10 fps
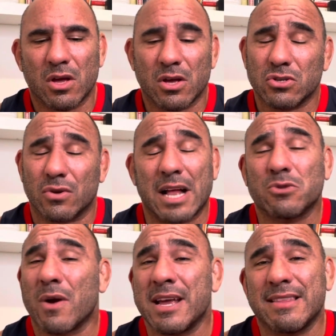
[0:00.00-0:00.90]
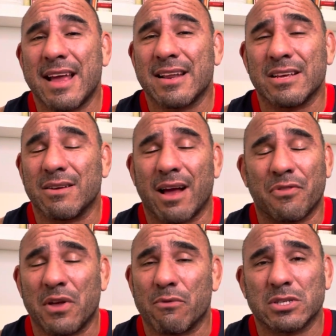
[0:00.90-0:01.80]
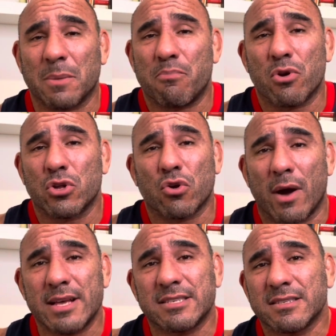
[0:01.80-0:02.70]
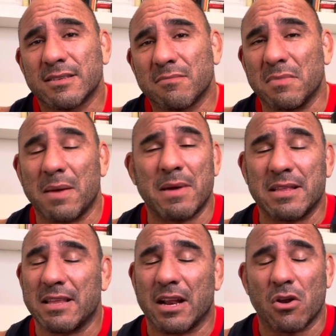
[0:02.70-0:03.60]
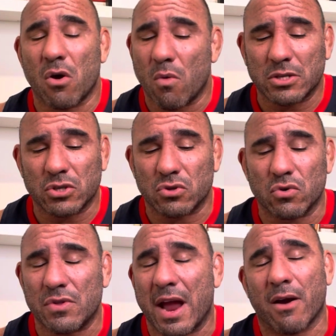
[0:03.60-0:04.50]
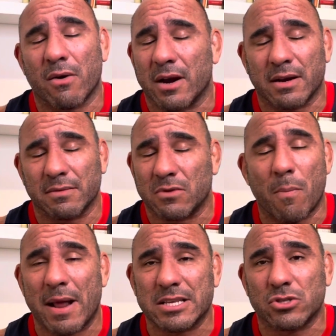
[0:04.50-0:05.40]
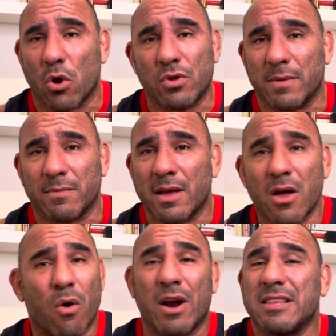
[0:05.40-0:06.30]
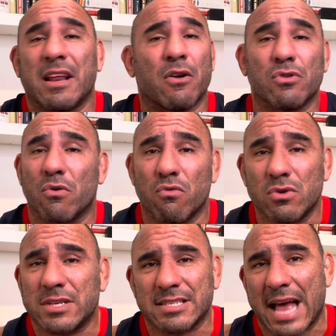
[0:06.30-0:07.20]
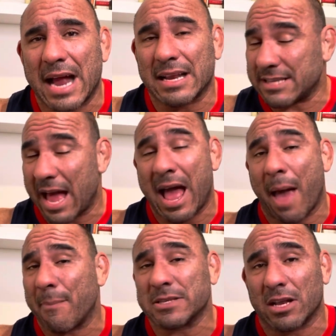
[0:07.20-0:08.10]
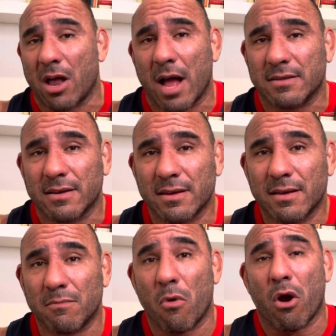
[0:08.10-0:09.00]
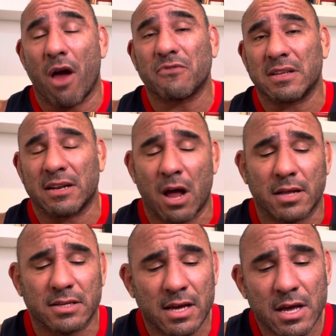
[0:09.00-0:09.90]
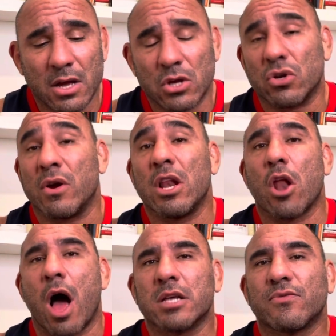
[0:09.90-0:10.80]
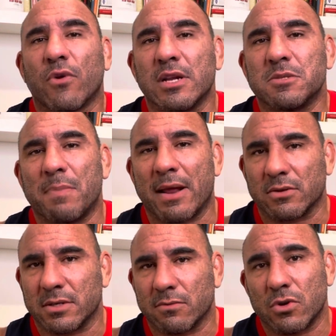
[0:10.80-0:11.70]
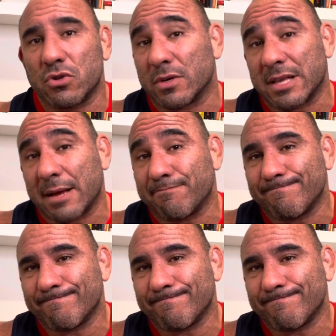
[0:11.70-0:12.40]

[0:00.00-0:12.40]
So that's what he did. I think it was a poor choice. Maybe he didn't know what to do there, or nobody told him, or he didn't know the rules exactly. That happens a lot, more often than not. So he lost for this penalty, which was like